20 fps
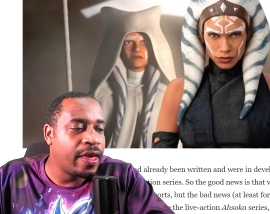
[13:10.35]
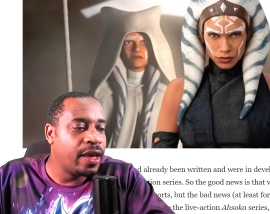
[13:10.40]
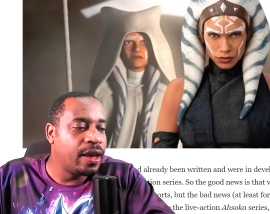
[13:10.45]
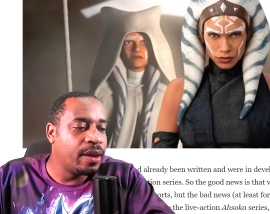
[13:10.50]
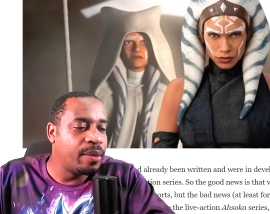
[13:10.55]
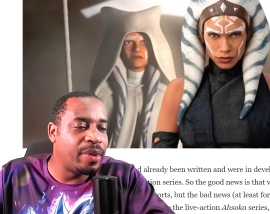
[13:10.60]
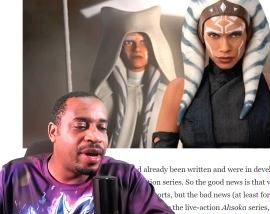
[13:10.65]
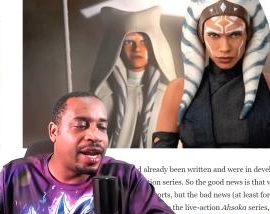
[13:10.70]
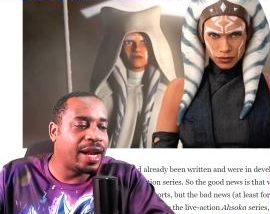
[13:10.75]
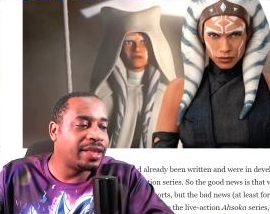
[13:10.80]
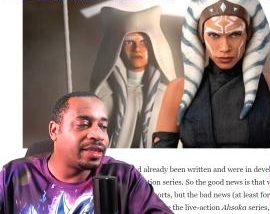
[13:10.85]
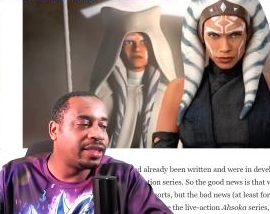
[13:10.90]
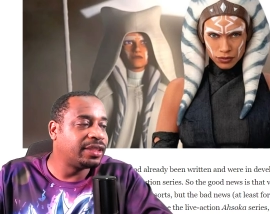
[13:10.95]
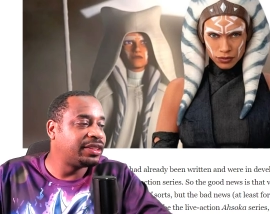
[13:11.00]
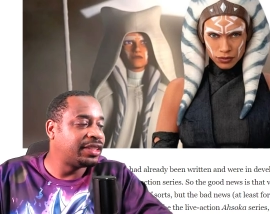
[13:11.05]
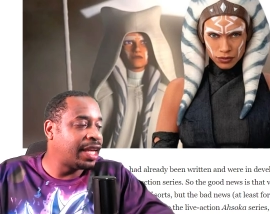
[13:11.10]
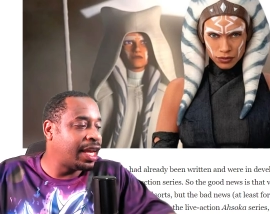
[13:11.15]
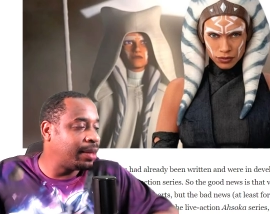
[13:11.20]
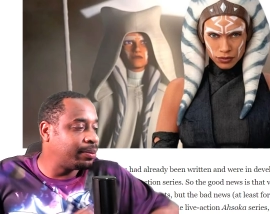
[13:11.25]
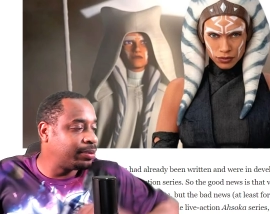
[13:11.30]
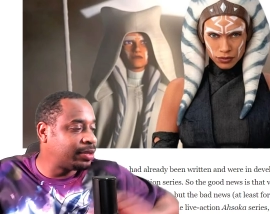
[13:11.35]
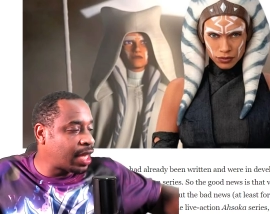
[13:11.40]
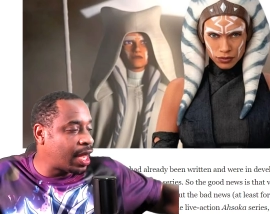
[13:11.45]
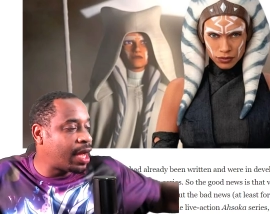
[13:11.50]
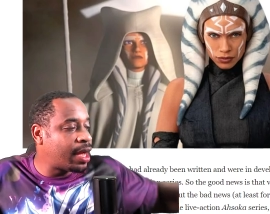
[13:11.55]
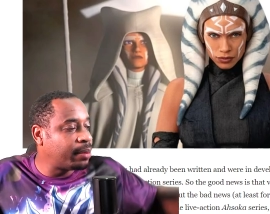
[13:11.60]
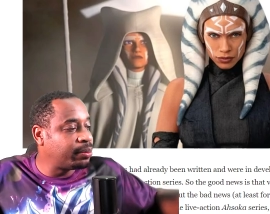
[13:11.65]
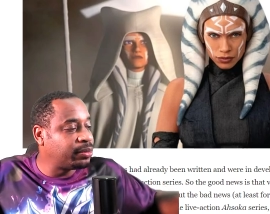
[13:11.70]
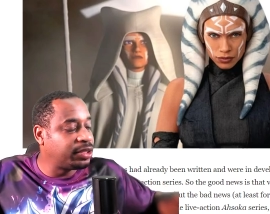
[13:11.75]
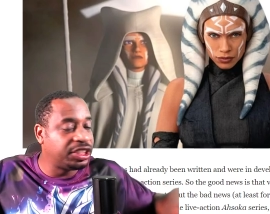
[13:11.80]
Speaker 1: but at the same
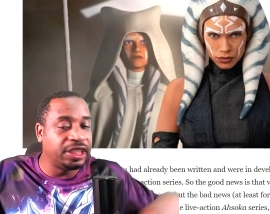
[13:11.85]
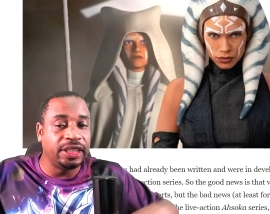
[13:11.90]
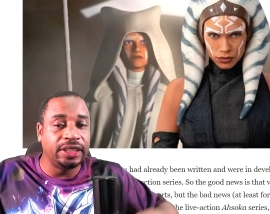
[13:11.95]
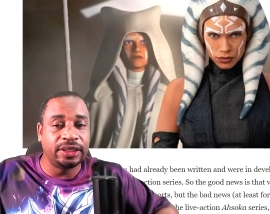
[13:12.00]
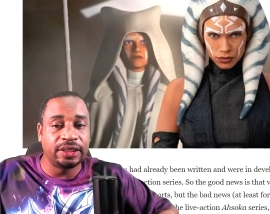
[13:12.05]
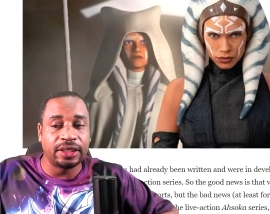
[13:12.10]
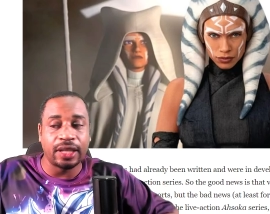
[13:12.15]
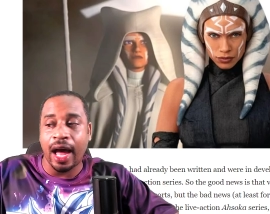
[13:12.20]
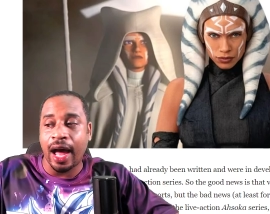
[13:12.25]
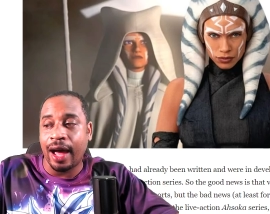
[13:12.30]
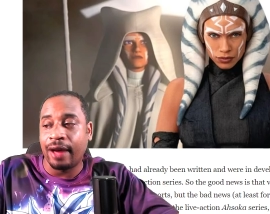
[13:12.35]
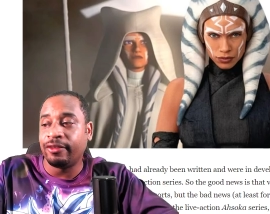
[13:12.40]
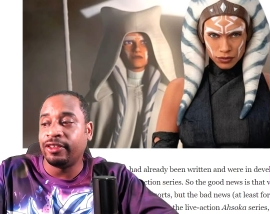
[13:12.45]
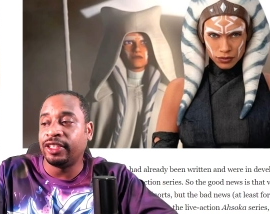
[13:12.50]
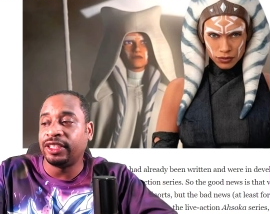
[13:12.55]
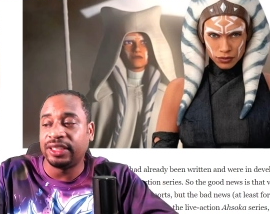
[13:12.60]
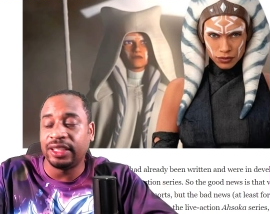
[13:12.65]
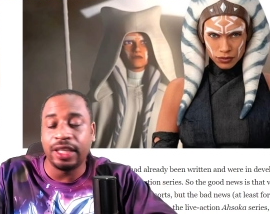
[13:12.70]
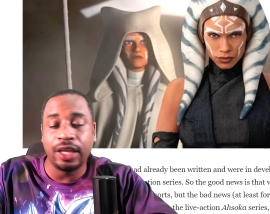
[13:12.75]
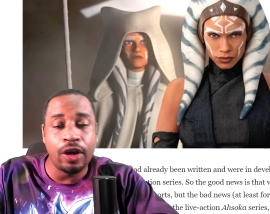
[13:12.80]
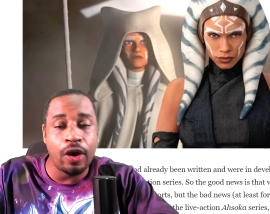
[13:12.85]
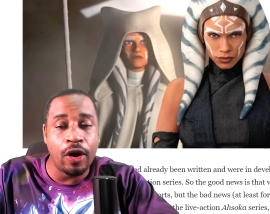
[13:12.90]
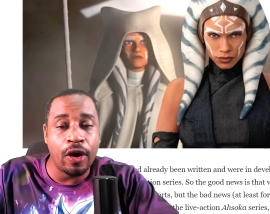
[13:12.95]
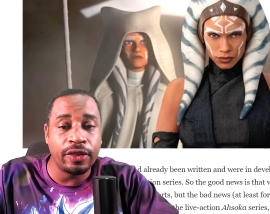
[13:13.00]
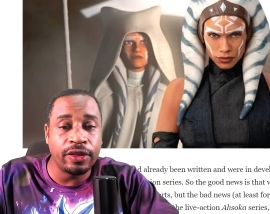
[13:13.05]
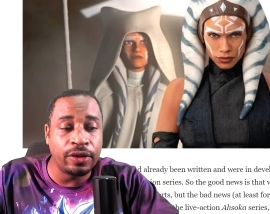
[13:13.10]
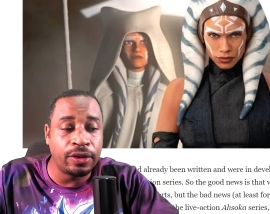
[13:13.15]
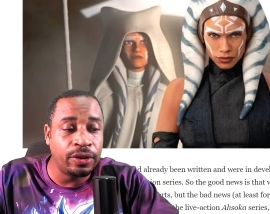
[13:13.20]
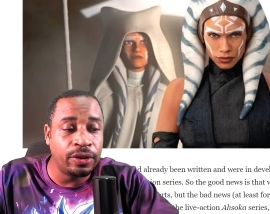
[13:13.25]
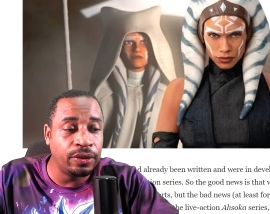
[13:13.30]
time, she's obviously gone
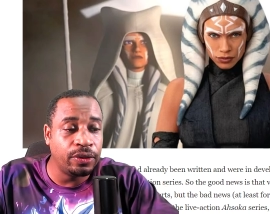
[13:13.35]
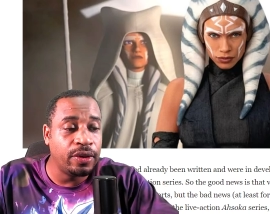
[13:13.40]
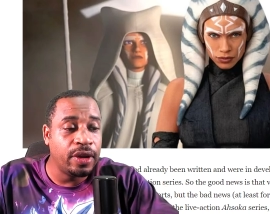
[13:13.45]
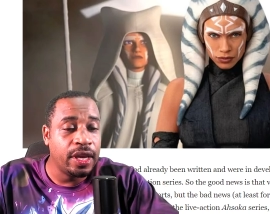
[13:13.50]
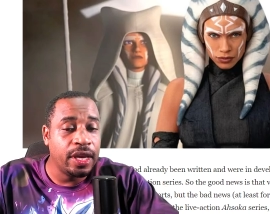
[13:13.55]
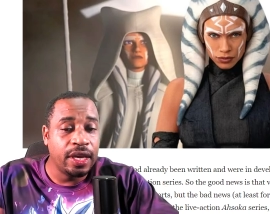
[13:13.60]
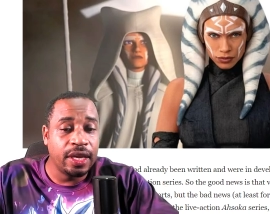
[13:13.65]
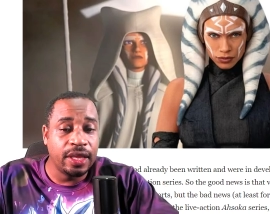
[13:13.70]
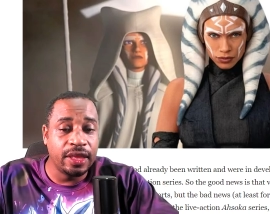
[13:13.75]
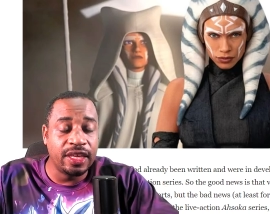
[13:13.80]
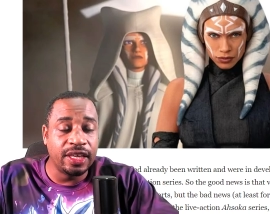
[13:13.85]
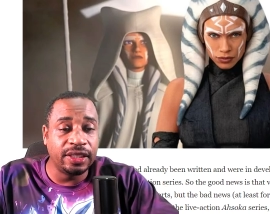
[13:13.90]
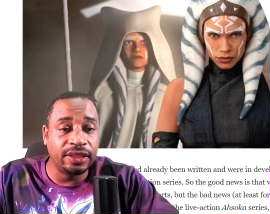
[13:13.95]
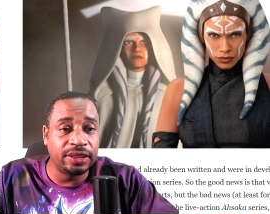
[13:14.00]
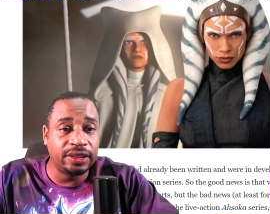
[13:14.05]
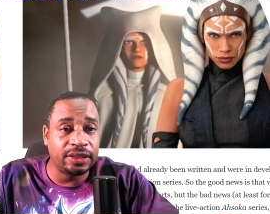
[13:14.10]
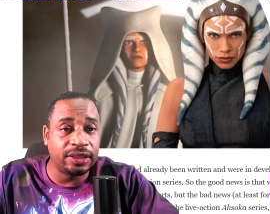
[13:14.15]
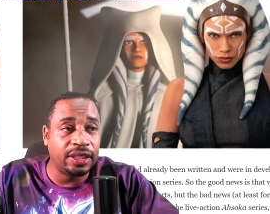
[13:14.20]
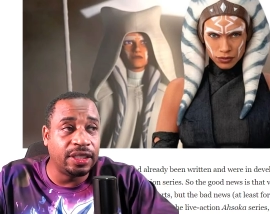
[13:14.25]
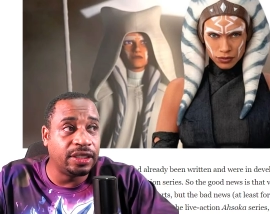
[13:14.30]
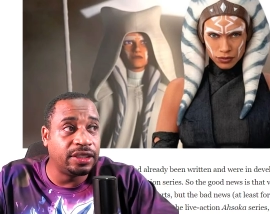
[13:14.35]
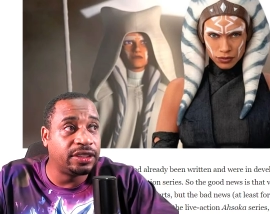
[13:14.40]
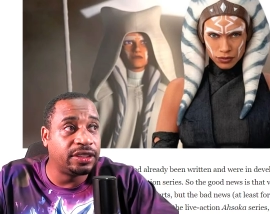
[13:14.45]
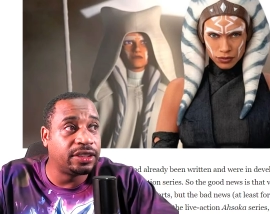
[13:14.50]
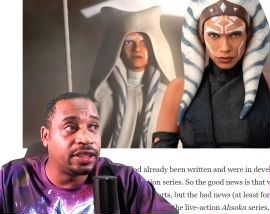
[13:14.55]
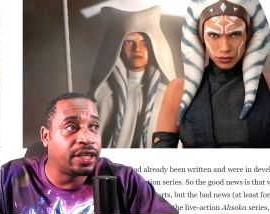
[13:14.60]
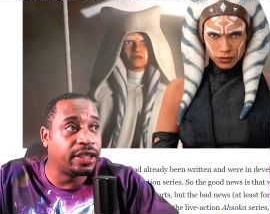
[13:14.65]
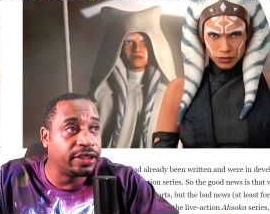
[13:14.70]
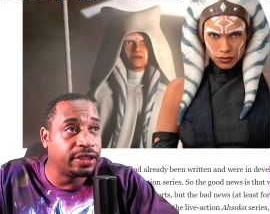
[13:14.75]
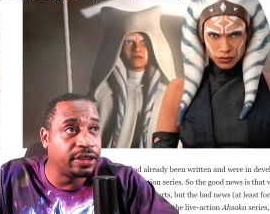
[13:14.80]
through this
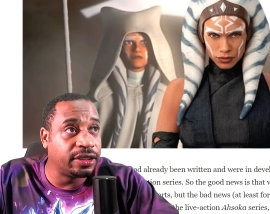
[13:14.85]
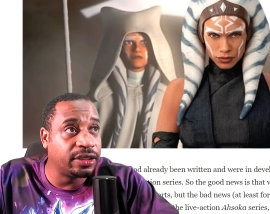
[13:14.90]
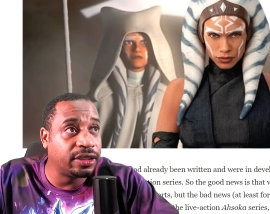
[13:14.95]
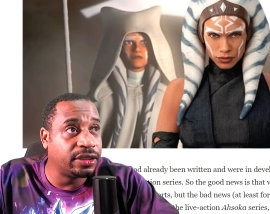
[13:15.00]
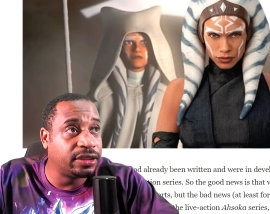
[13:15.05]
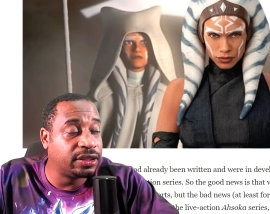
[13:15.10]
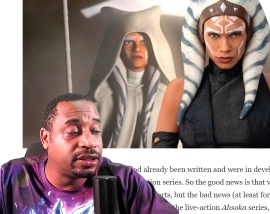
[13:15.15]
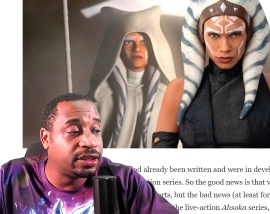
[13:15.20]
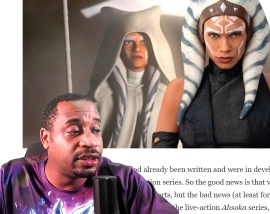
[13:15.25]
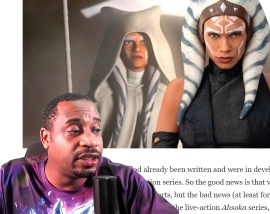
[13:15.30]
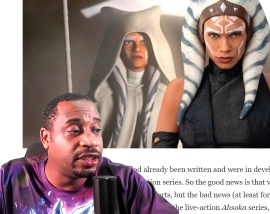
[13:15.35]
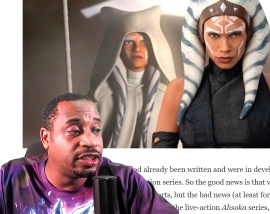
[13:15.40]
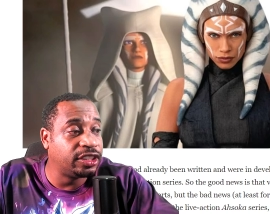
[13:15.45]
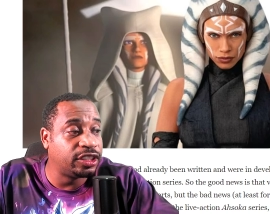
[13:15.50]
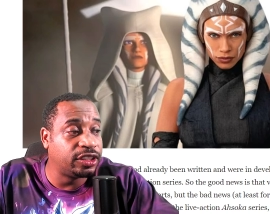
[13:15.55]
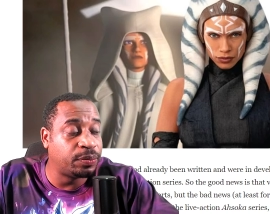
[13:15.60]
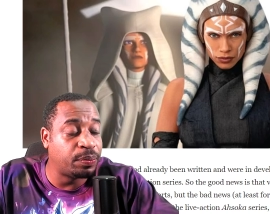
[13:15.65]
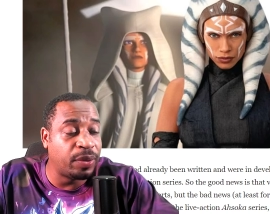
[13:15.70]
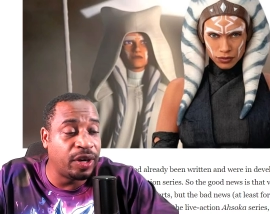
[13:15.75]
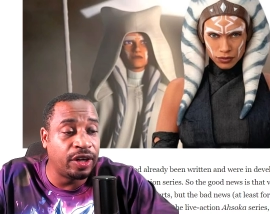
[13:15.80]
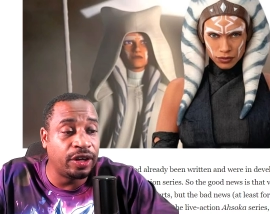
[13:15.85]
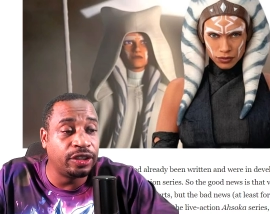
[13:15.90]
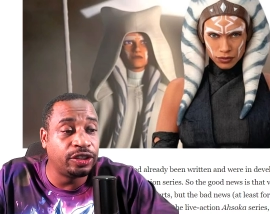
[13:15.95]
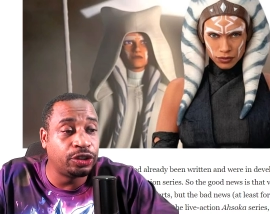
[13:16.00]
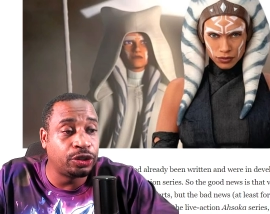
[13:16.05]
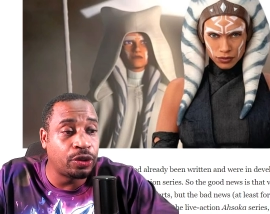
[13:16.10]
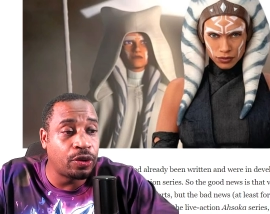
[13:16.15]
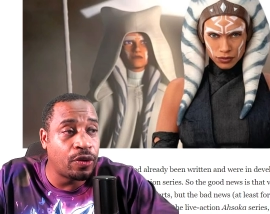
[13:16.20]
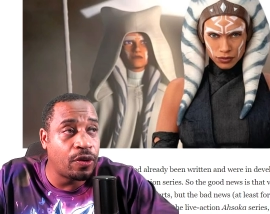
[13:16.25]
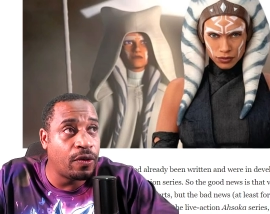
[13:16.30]

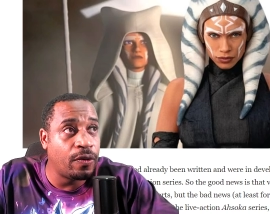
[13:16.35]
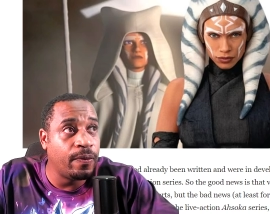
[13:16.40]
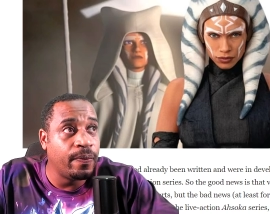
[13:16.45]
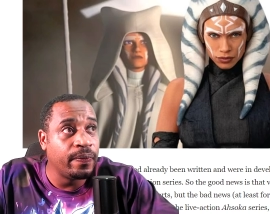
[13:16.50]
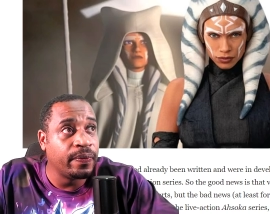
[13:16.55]
spiritual